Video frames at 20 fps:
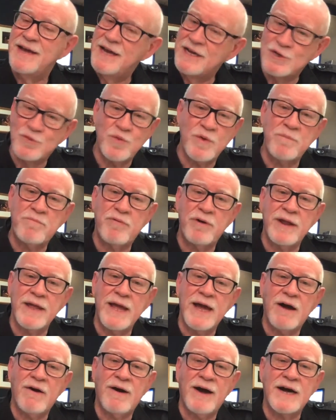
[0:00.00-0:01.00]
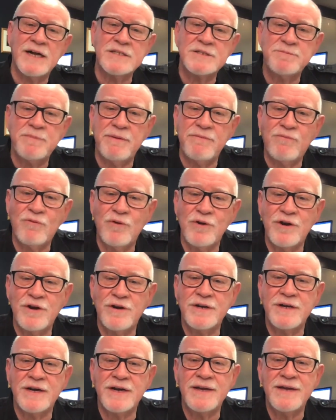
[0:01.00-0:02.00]
as we bring our hearts before you
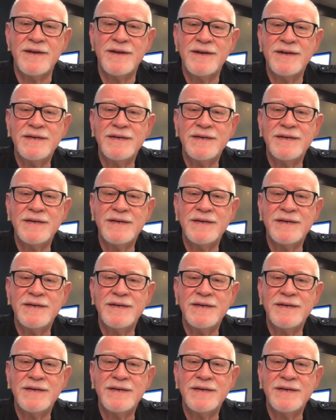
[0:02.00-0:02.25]
today.